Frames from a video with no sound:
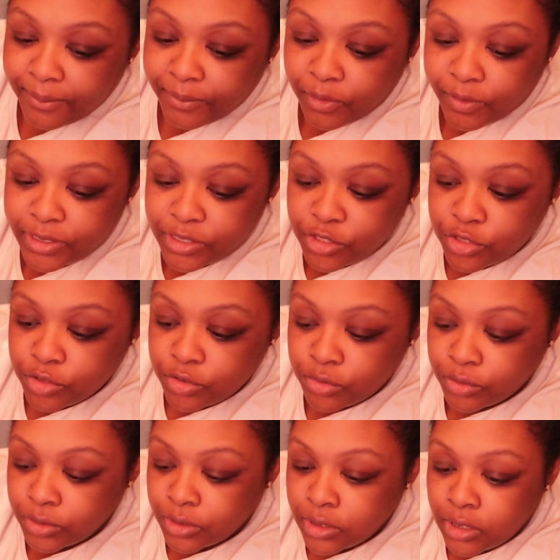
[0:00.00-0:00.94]
I'm going
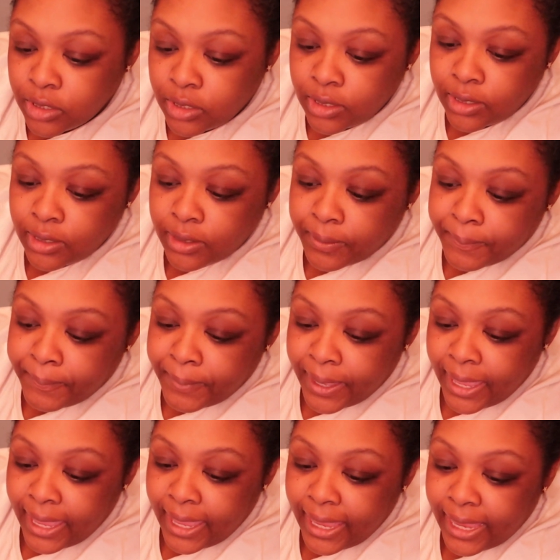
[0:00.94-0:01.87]
to
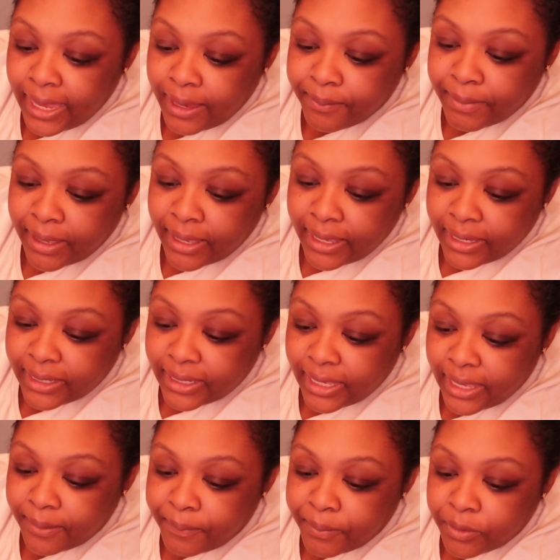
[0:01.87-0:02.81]
pay my
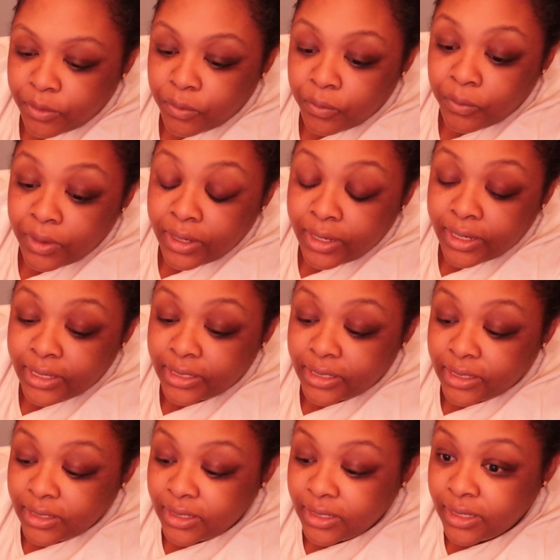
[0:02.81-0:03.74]
Capital One